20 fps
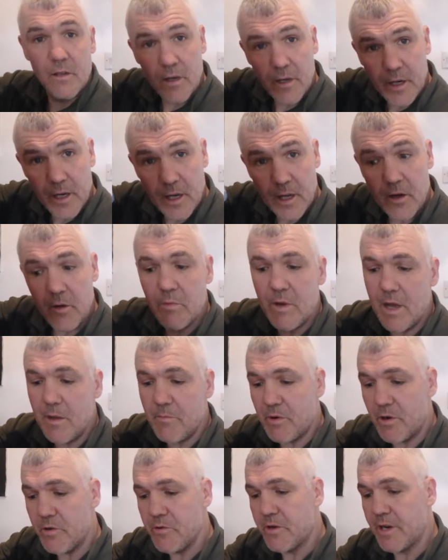And a little bit
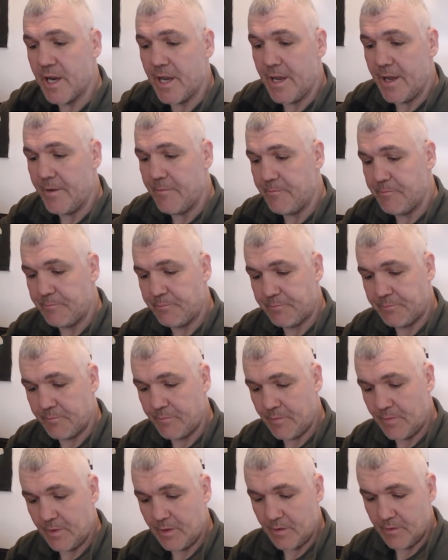of brew kit.
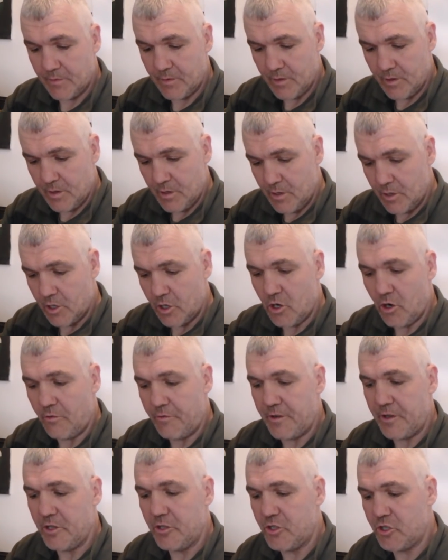
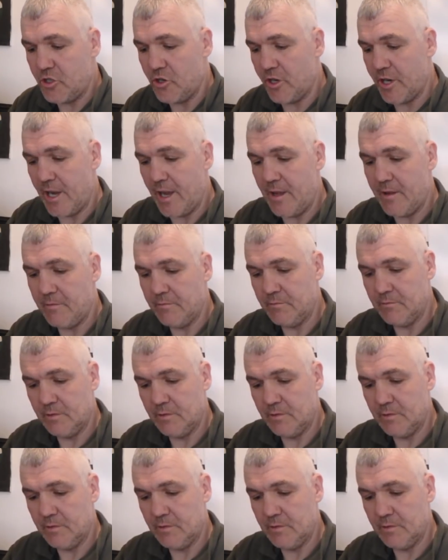Coffee and sugar.